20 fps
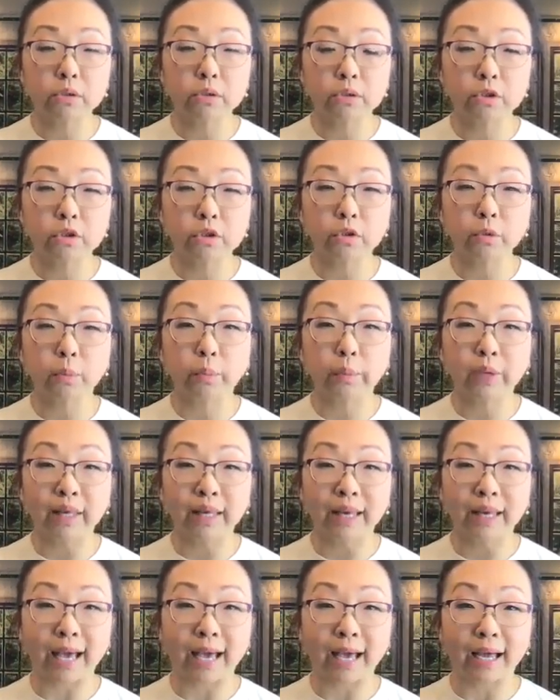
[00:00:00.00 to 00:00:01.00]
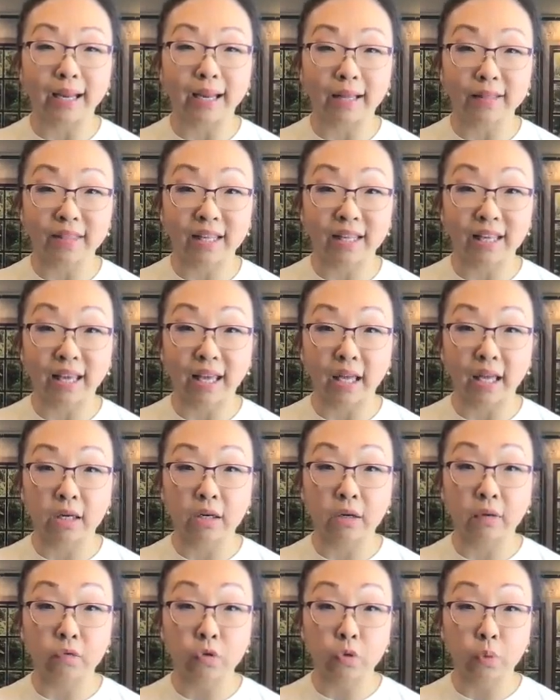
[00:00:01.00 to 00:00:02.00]
to be at the
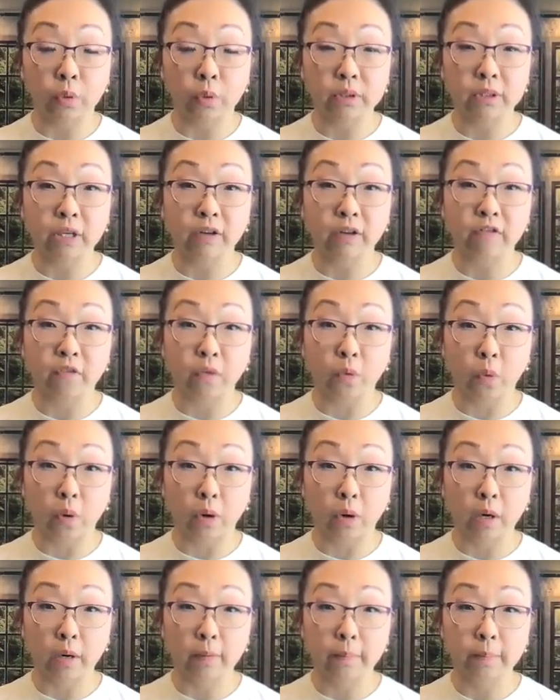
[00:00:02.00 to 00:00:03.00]
end of 24?